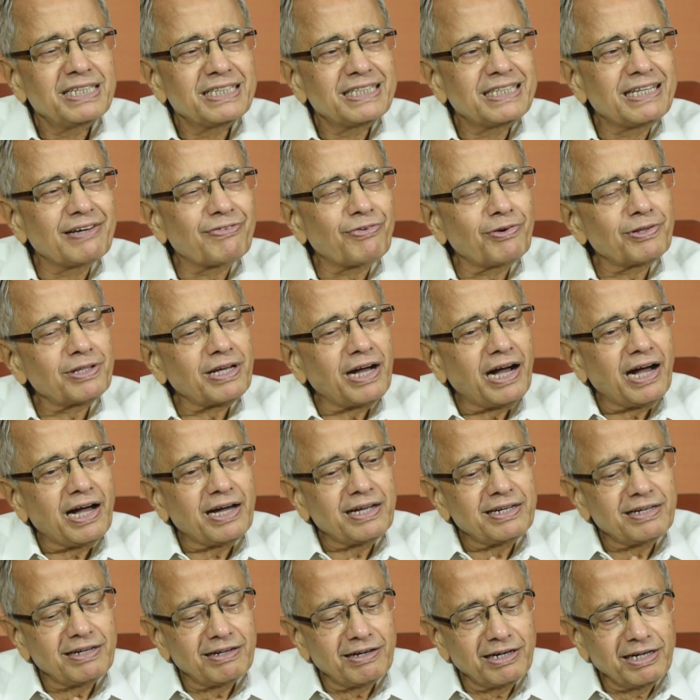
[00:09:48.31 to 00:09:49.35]
Therefore, the
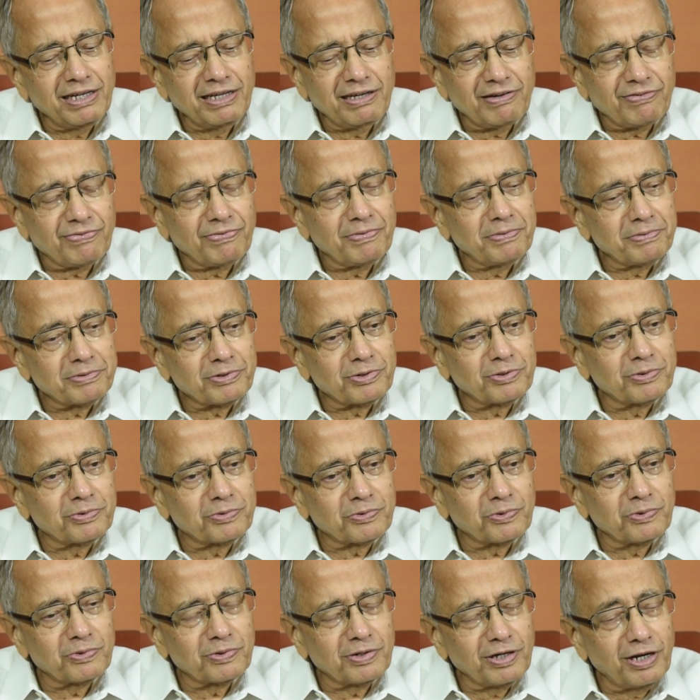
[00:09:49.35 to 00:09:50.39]
learning
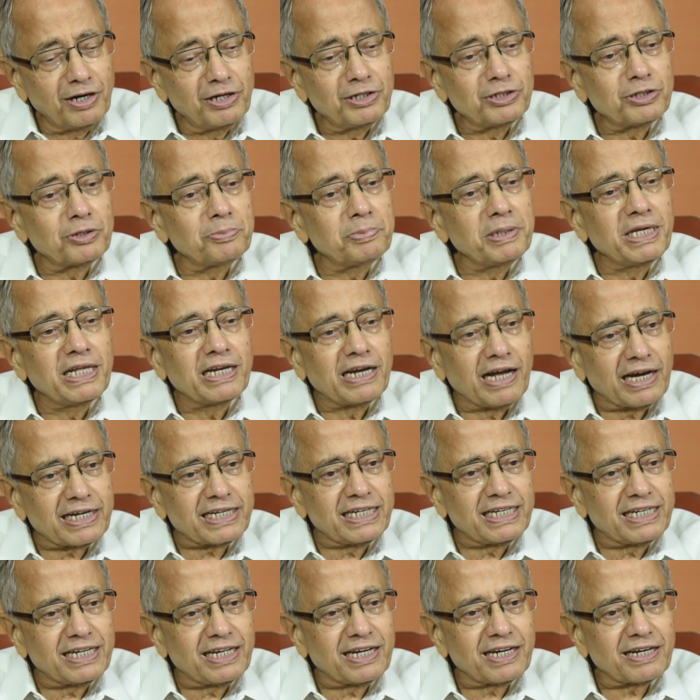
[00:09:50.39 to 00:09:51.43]
to learn to be an
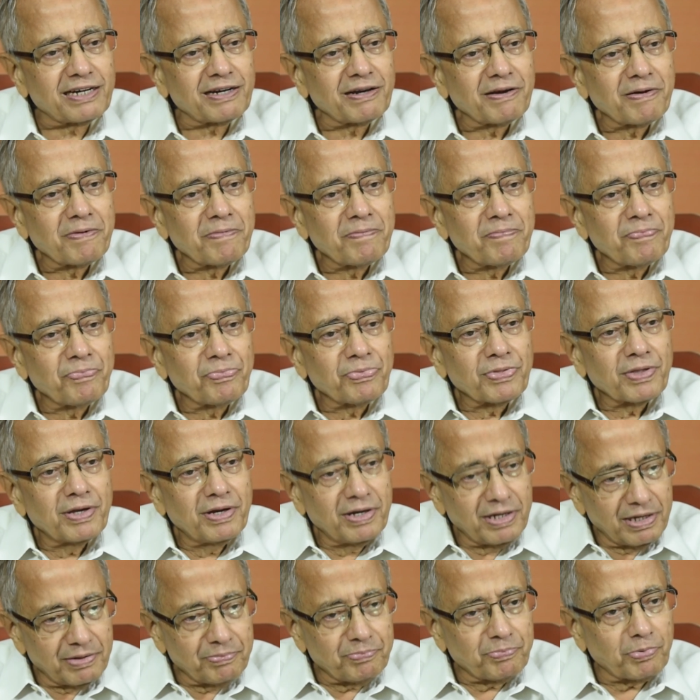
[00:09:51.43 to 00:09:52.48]
architect,
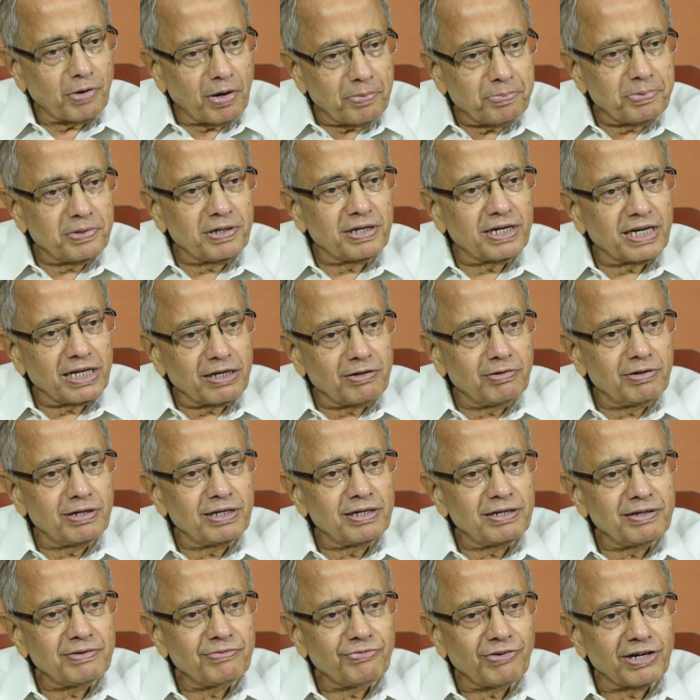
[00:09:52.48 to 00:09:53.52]
proper,
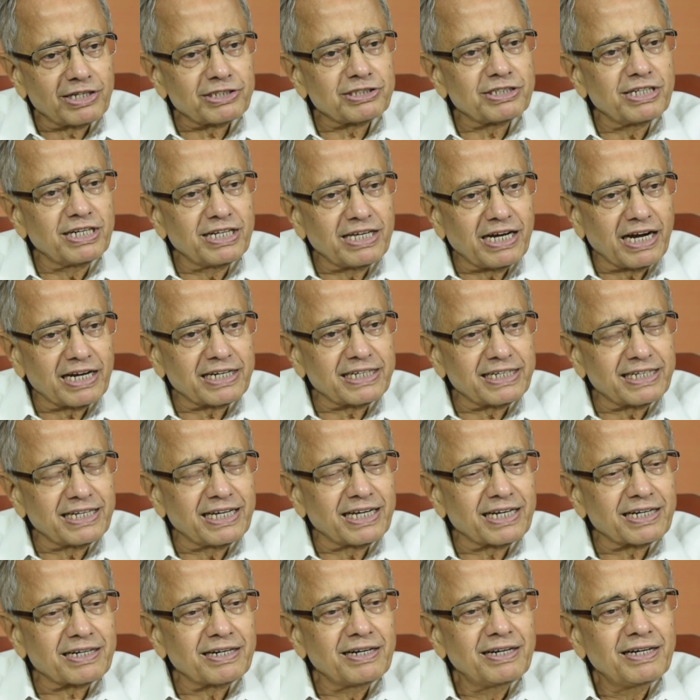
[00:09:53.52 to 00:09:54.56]
regular, functioning
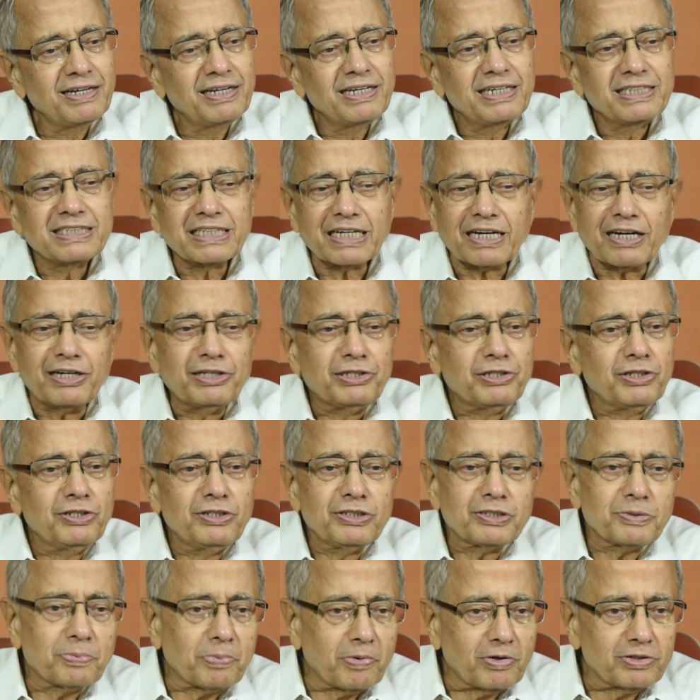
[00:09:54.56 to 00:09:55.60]
architect, it's a
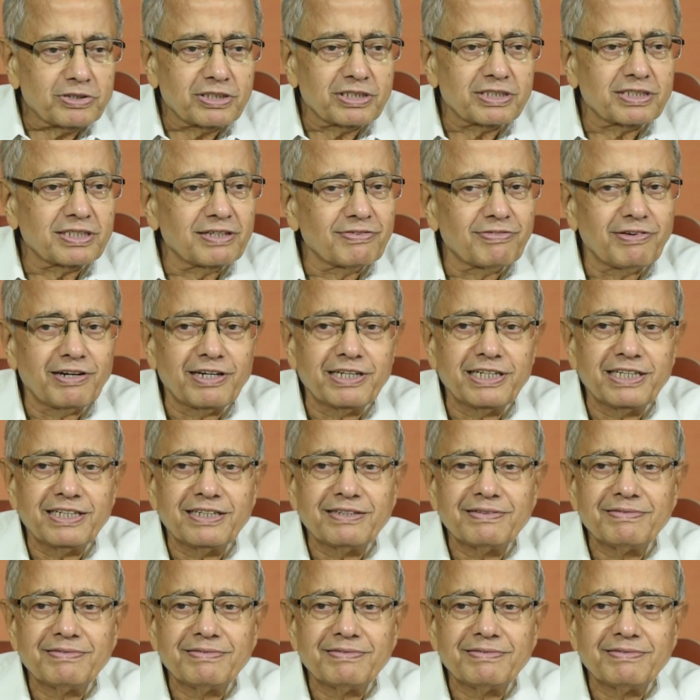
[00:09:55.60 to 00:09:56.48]
continuous process of learning.